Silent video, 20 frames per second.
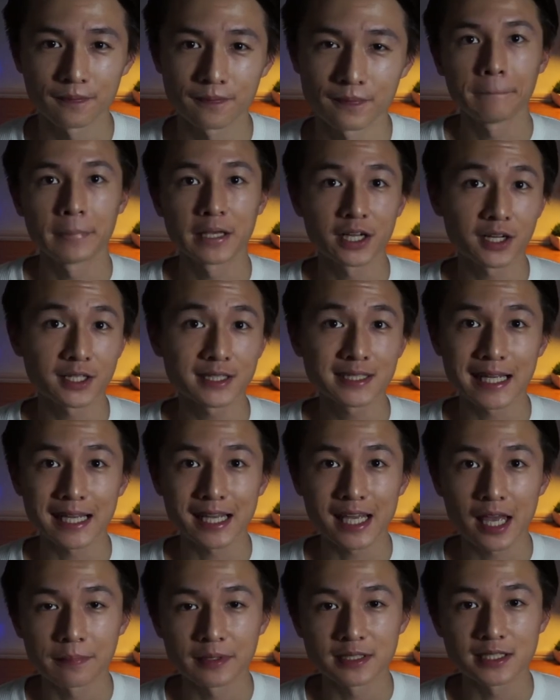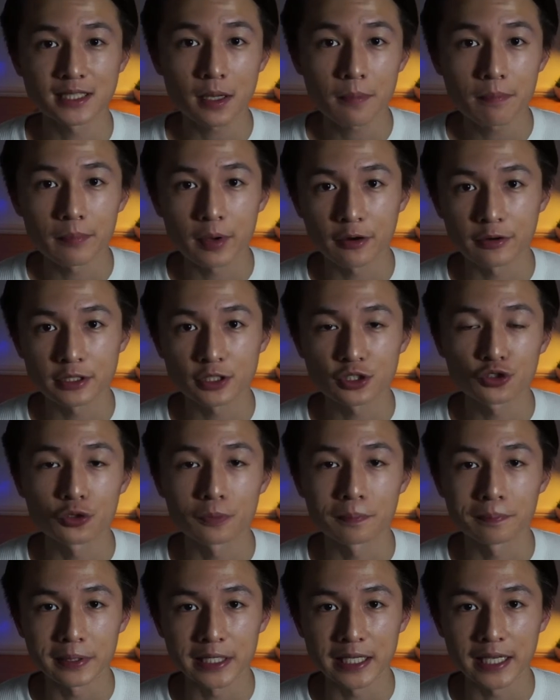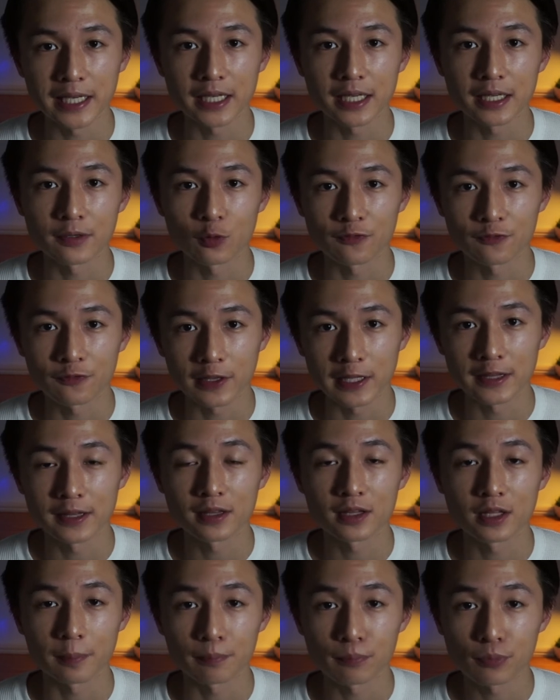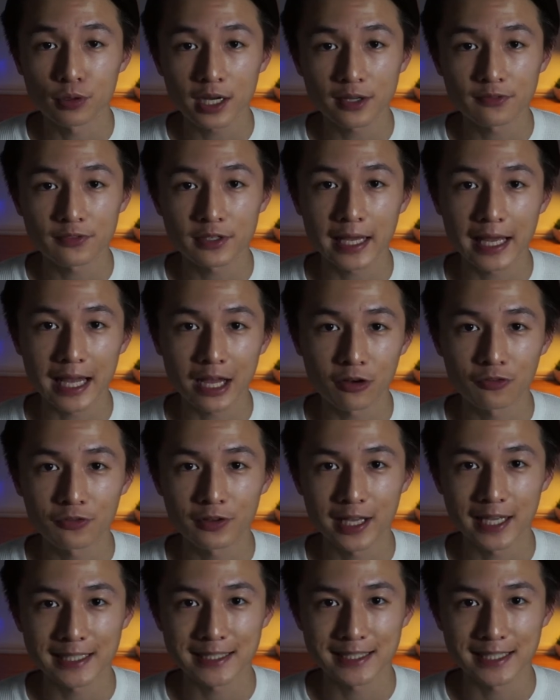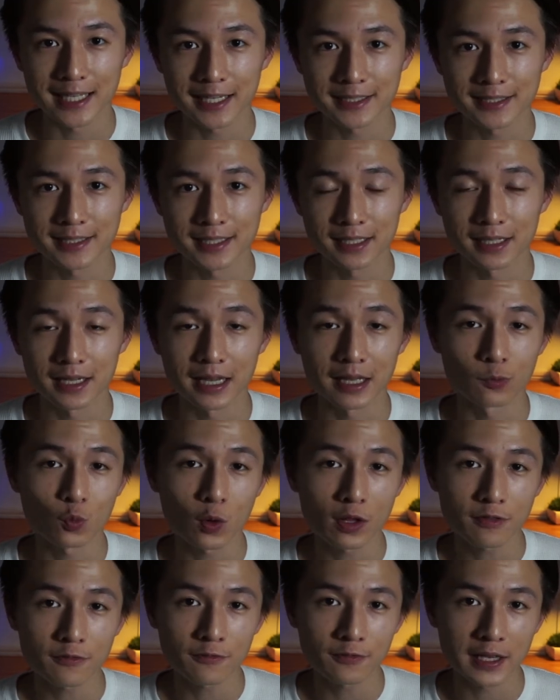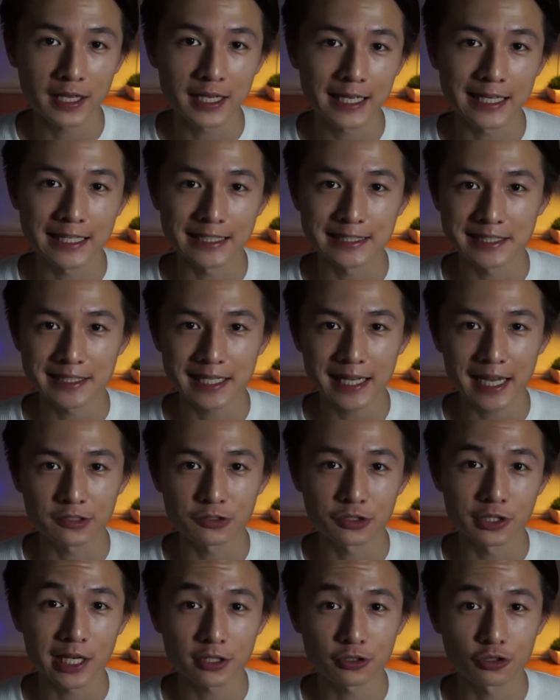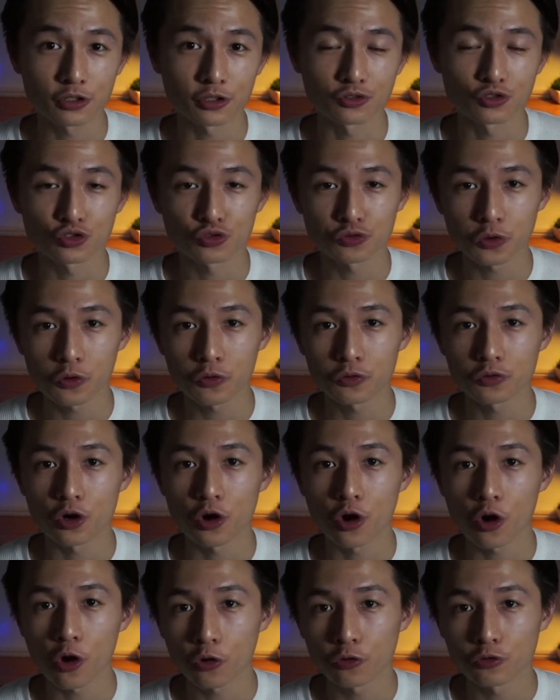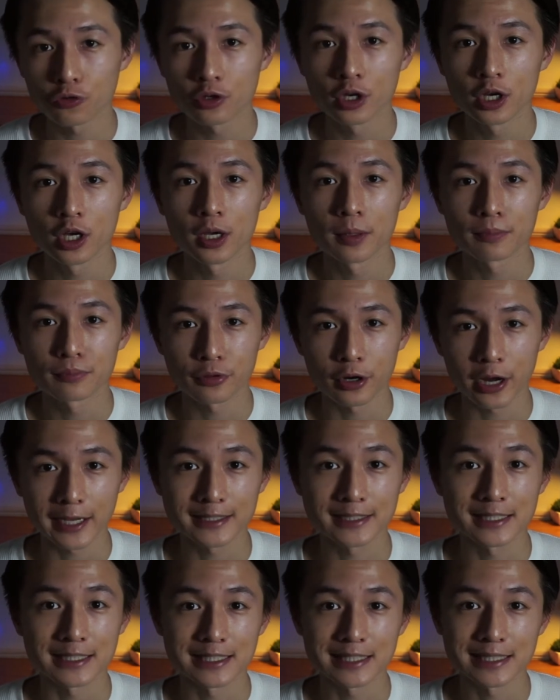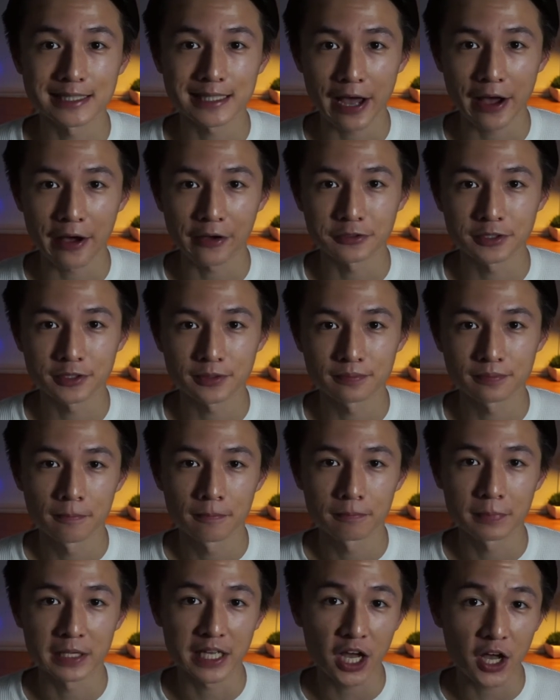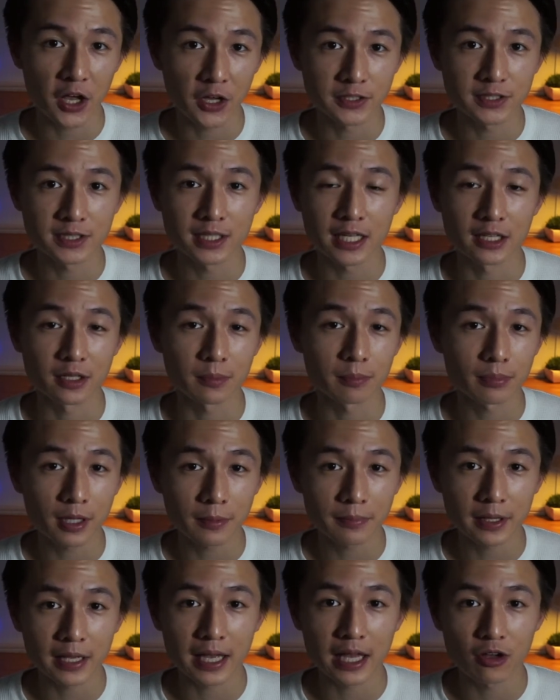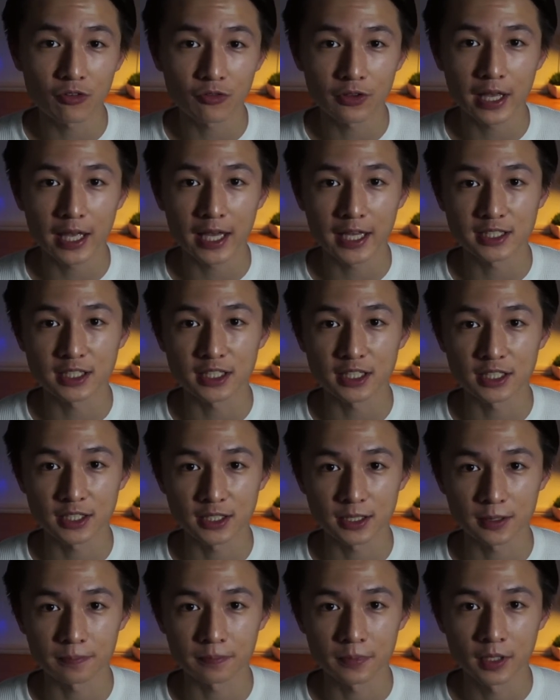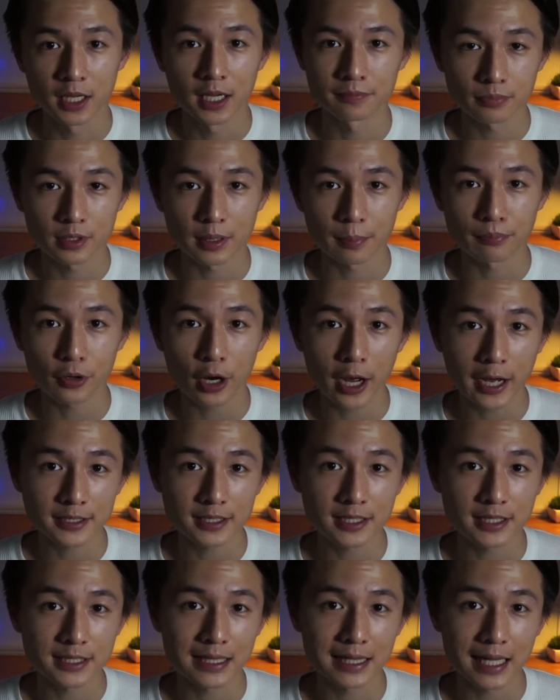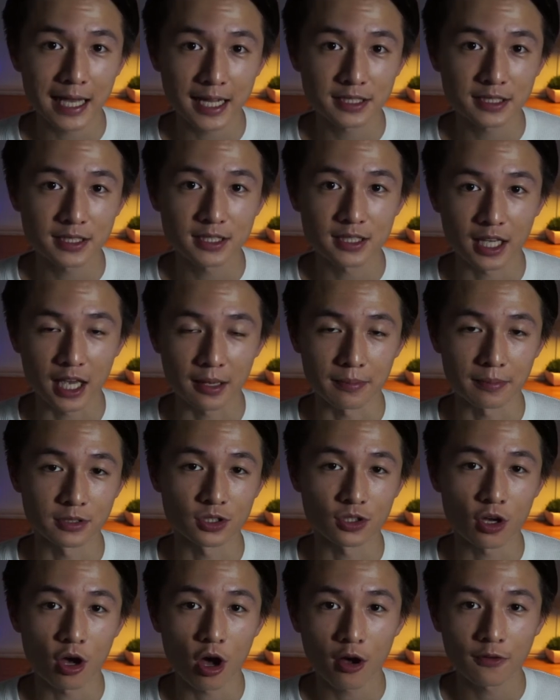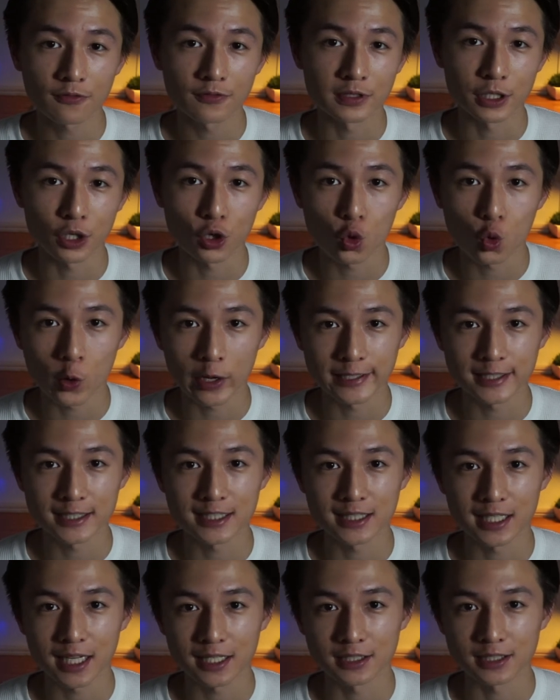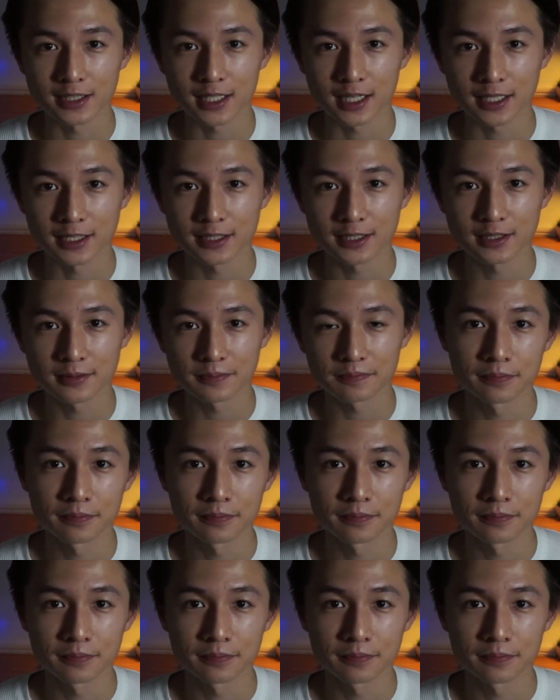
Because there can be some merits to being within the private healthcare sector, and one thing is that you get to control your own practice styles. Because in the public healthcare system, the practice landscape is often quite standardized.